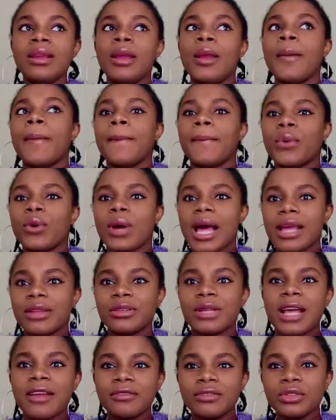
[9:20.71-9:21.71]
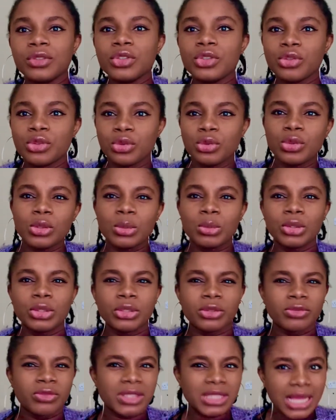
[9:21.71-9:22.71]
But I, have not shown so much of
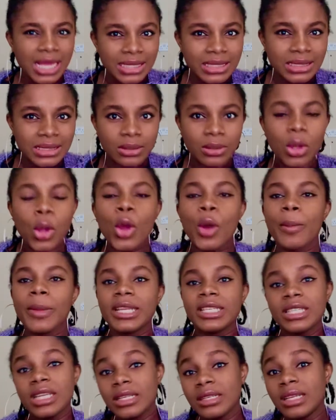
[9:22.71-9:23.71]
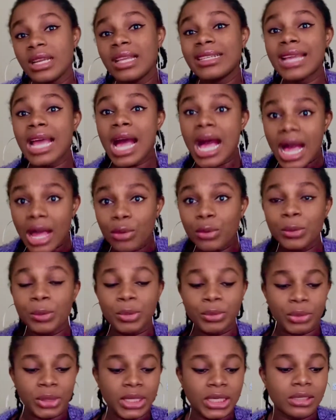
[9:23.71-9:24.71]
that on my channel and I will be
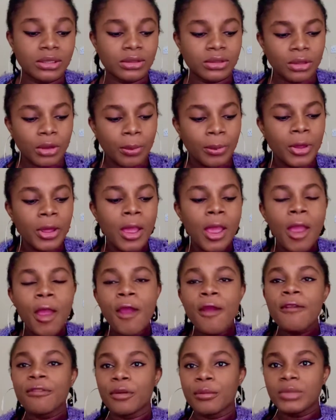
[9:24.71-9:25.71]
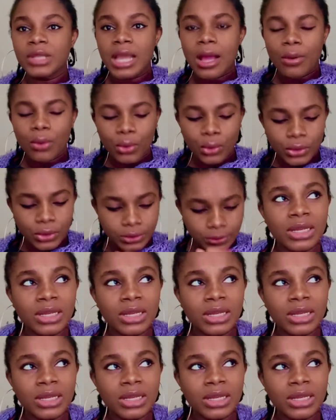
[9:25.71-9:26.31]
bringing it up from now on.